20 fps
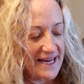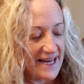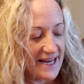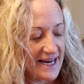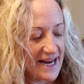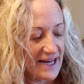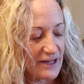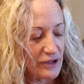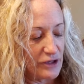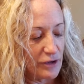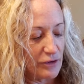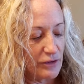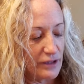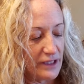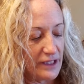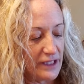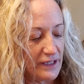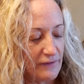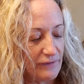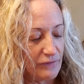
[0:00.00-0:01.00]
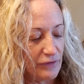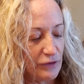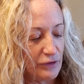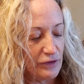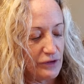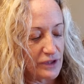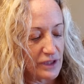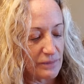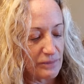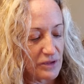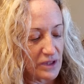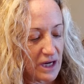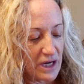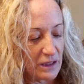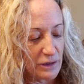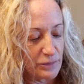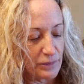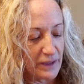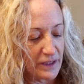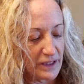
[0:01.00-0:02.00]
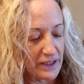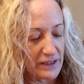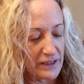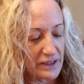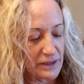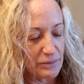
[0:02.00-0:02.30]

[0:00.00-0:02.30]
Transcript: and I don't eat food sometimes because